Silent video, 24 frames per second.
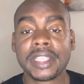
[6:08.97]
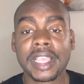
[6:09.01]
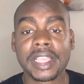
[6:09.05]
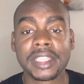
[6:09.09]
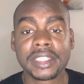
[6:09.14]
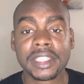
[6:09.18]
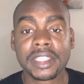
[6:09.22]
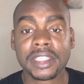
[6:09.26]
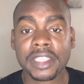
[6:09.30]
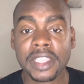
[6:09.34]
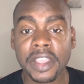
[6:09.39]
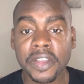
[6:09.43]

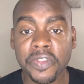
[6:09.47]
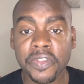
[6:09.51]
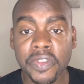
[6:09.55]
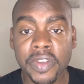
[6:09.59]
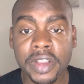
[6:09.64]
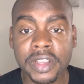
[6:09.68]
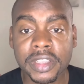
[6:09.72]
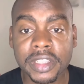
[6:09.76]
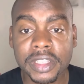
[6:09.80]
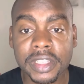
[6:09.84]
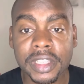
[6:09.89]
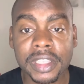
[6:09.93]
That's the
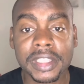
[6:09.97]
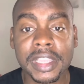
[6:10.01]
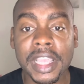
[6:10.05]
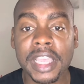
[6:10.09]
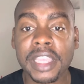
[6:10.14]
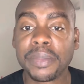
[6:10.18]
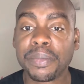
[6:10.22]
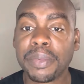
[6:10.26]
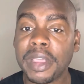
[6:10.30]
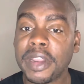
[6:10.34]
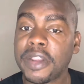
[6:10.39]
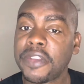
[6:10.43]
difference. The
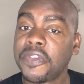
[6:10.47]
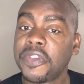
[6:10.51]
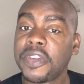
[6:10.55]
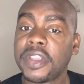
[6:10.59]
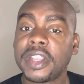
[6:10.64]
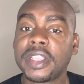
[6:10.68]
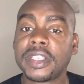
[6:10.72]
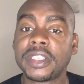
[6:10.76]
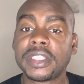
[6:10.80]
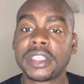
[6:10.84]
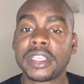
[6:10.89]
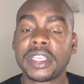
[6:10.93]
death
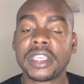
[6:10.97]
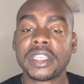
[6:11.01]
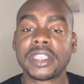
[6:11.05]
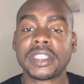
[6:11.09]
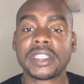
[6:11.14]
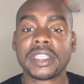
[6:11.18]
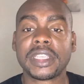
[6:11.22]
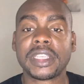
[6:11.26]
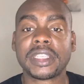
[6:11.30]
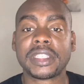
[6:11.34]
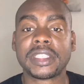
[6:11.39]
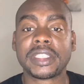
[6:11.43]
benefit is,
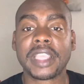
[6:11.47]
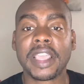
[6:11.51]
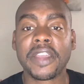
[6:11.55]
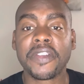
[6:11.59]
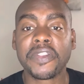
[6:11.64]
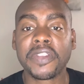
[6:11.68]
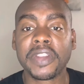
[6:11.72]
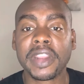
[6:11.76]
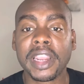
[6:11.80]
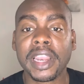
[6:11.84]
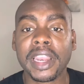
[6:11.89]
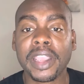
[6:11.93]
is, is
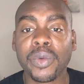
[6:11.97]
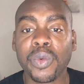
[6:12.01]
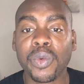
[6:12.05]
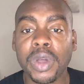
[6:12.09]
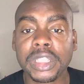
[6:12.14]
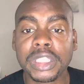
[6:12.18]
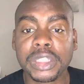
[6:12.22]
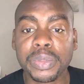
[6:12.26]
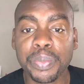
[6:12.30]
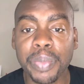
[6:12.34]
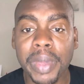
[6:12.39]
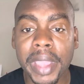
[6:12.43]
definitely
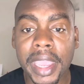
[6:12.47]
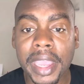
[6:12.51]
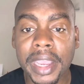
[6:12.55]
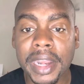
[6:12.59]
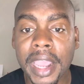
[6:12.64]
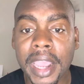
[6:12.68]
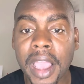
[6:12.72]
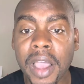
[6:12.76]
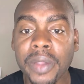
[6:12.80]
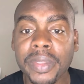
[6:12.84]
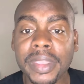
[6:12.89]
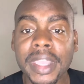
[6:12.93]
what's paid
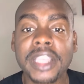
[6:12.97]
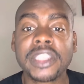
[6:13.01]
out.